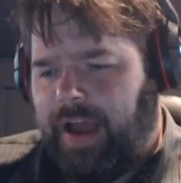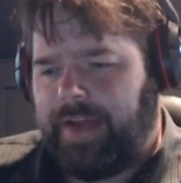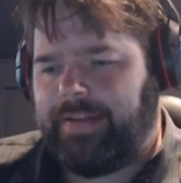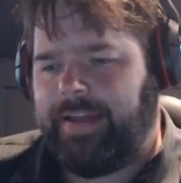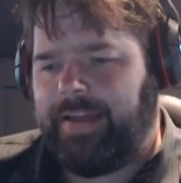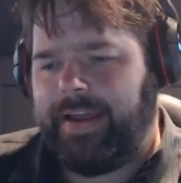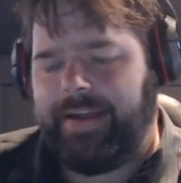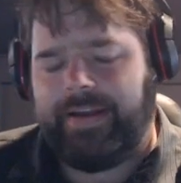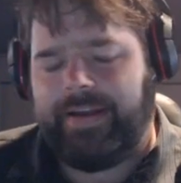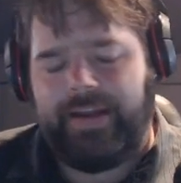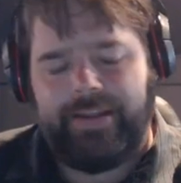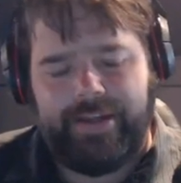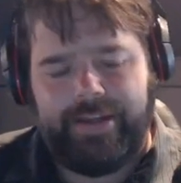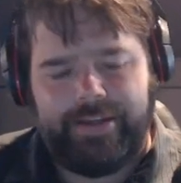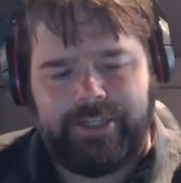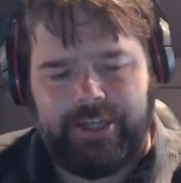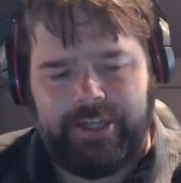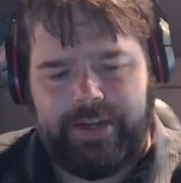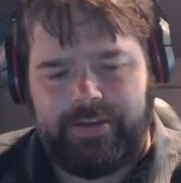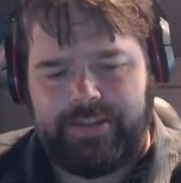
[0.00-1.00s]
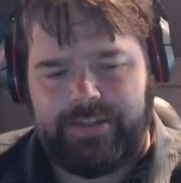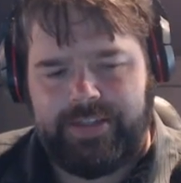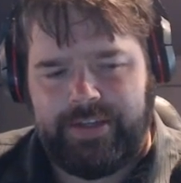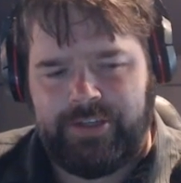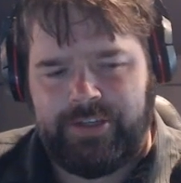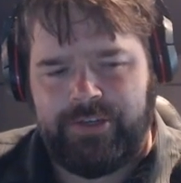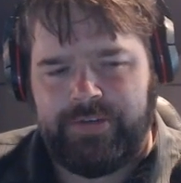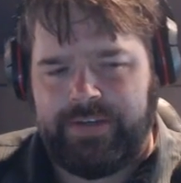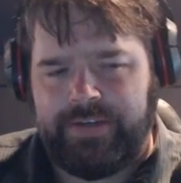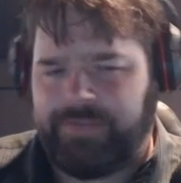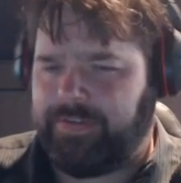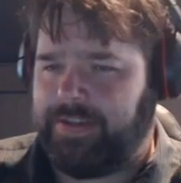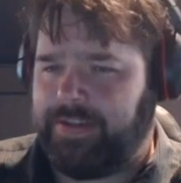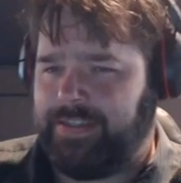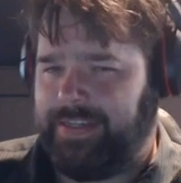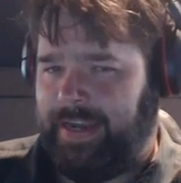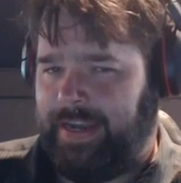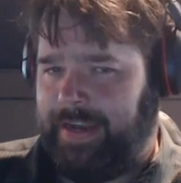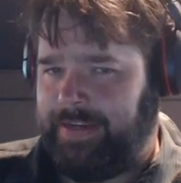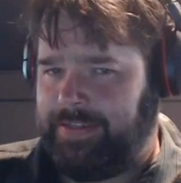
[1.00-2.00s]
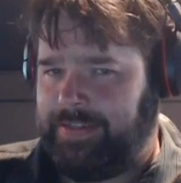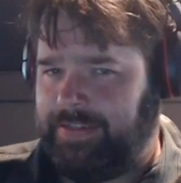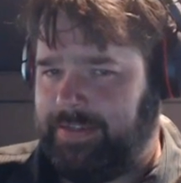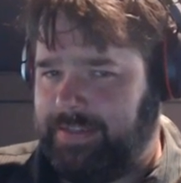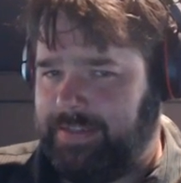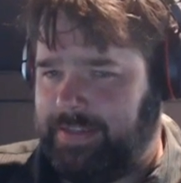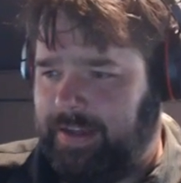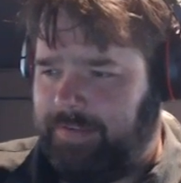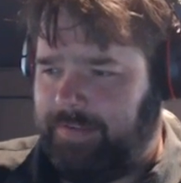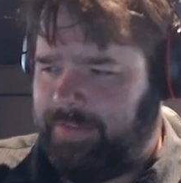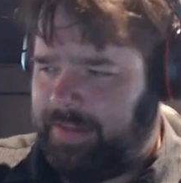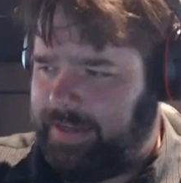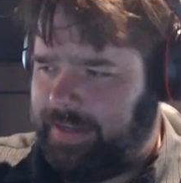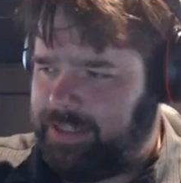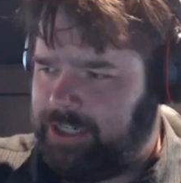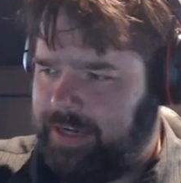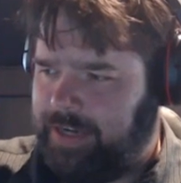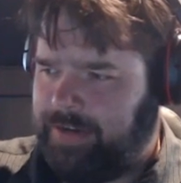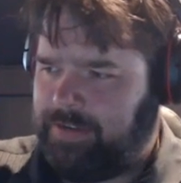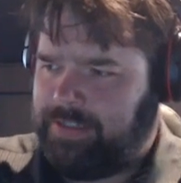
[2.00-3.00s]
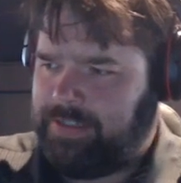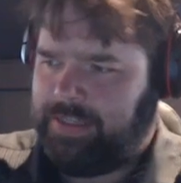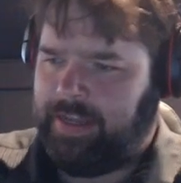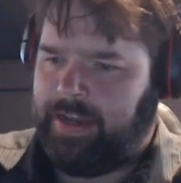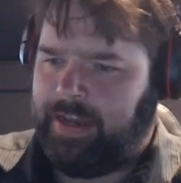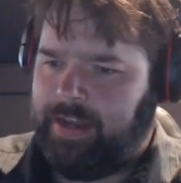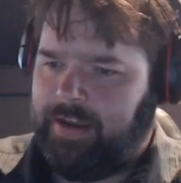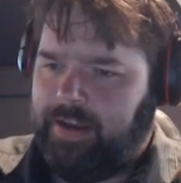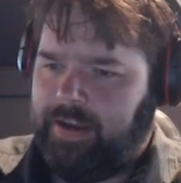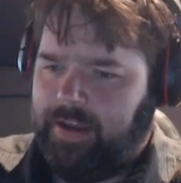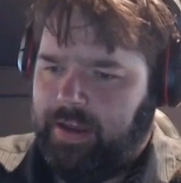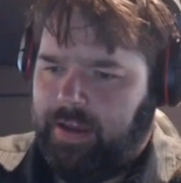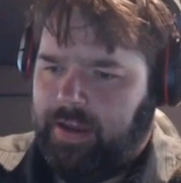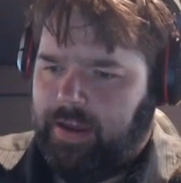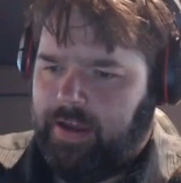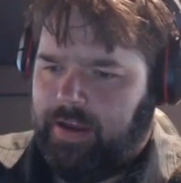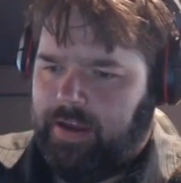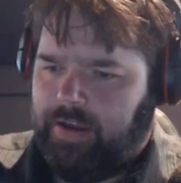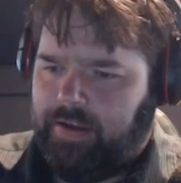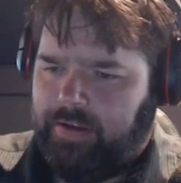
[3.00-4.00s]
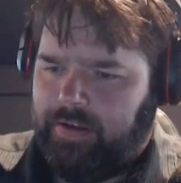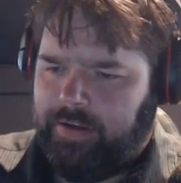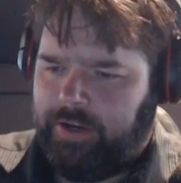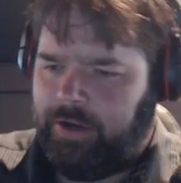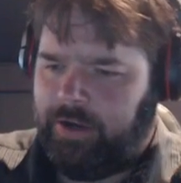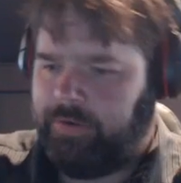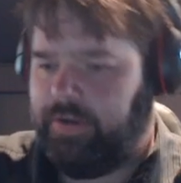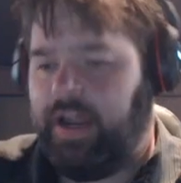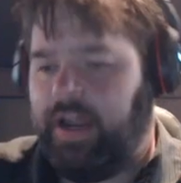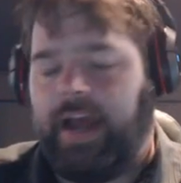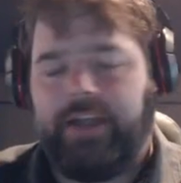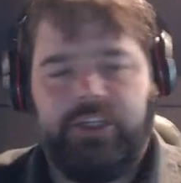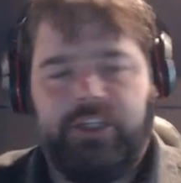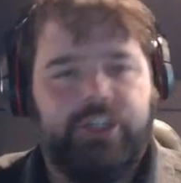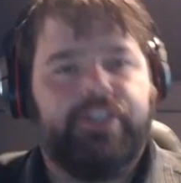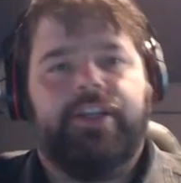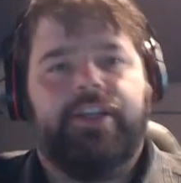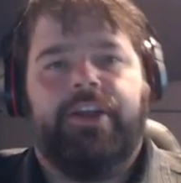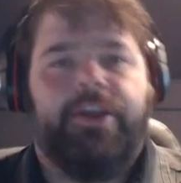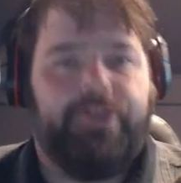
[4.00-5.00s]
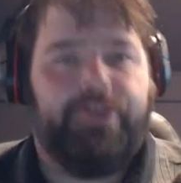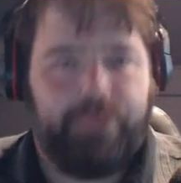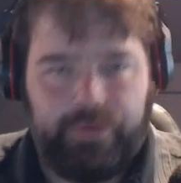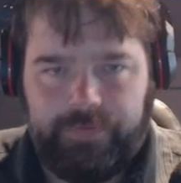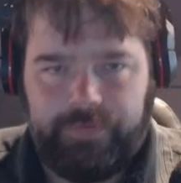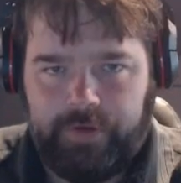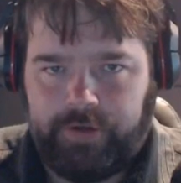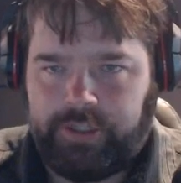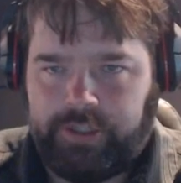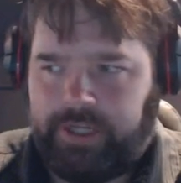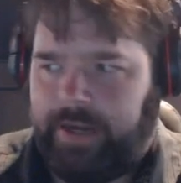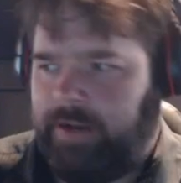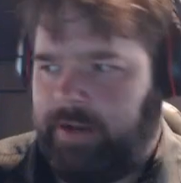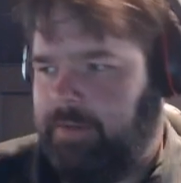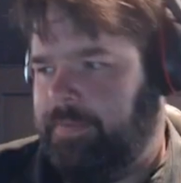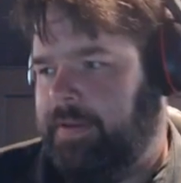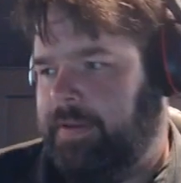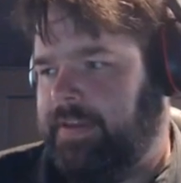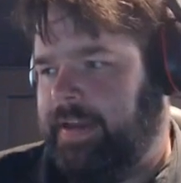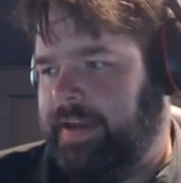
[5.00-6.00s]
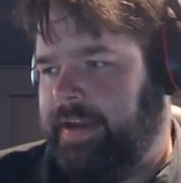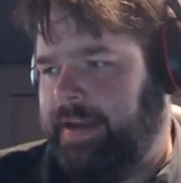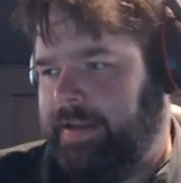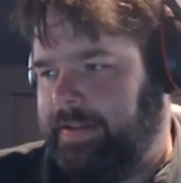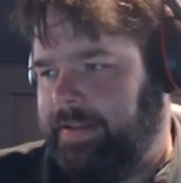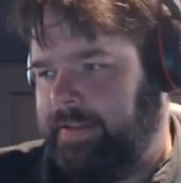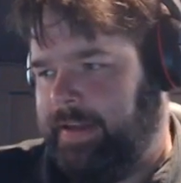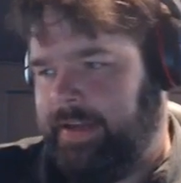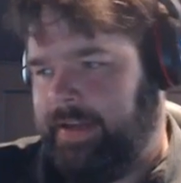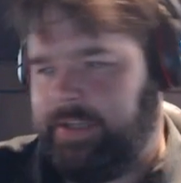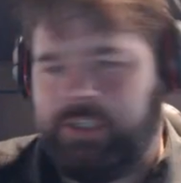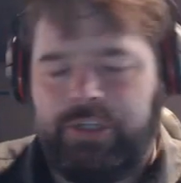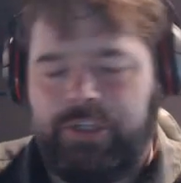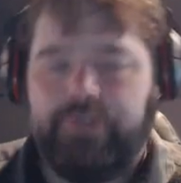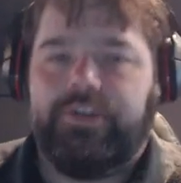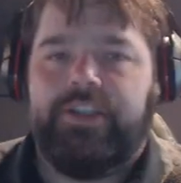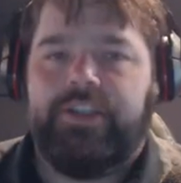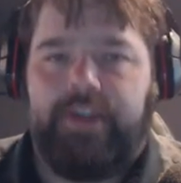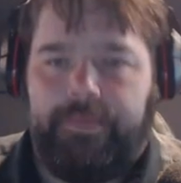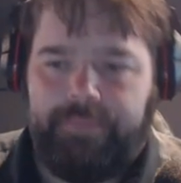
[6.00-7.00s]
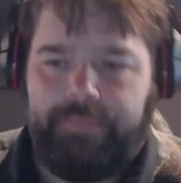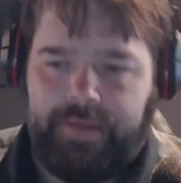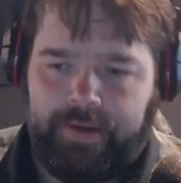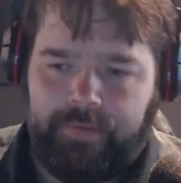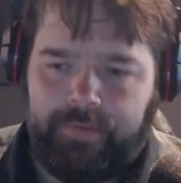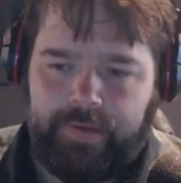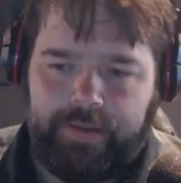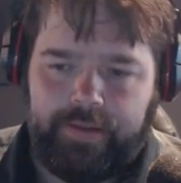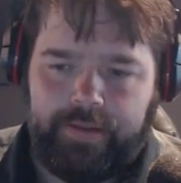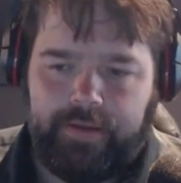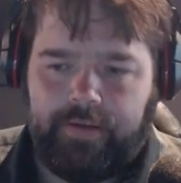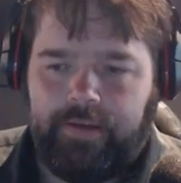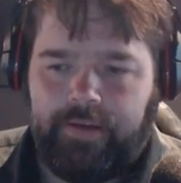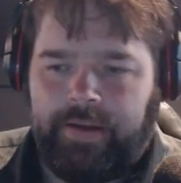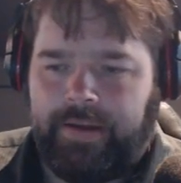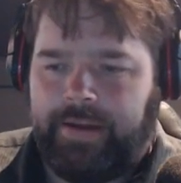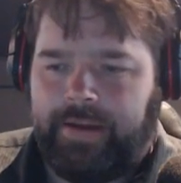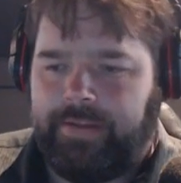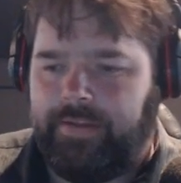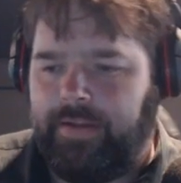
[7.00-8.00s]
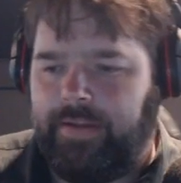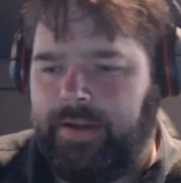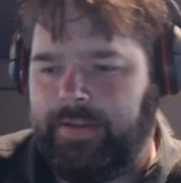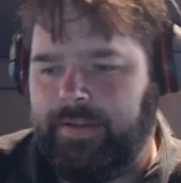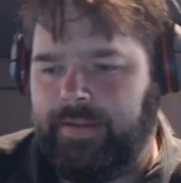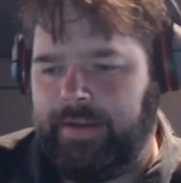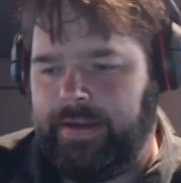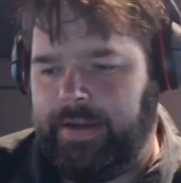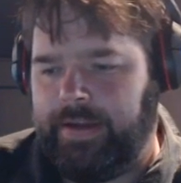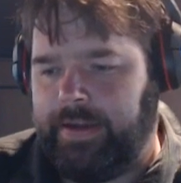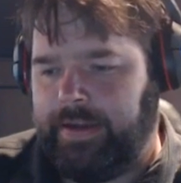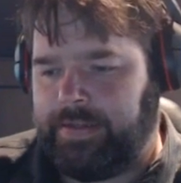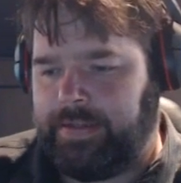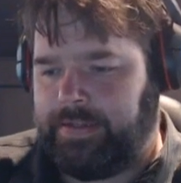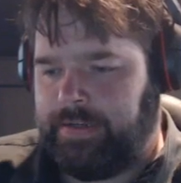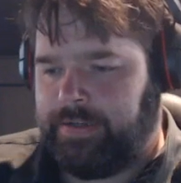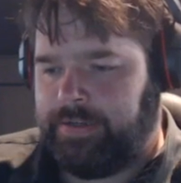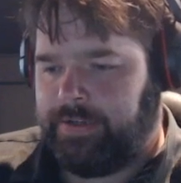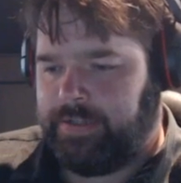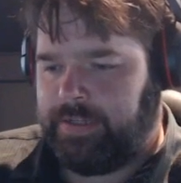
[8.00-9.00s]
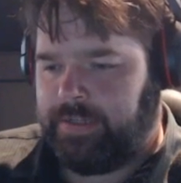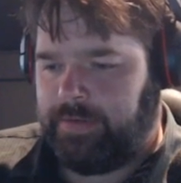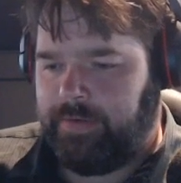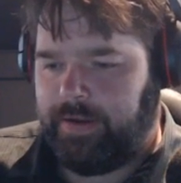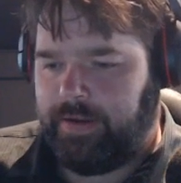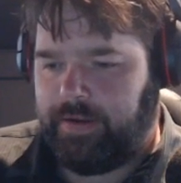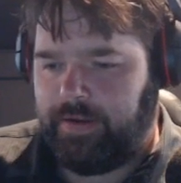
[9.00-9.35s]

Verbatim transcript: like I like channels that do different takes on stuff. I like channels that you know not just another review channel, but they they do something with it, and I I think he has an interesting way.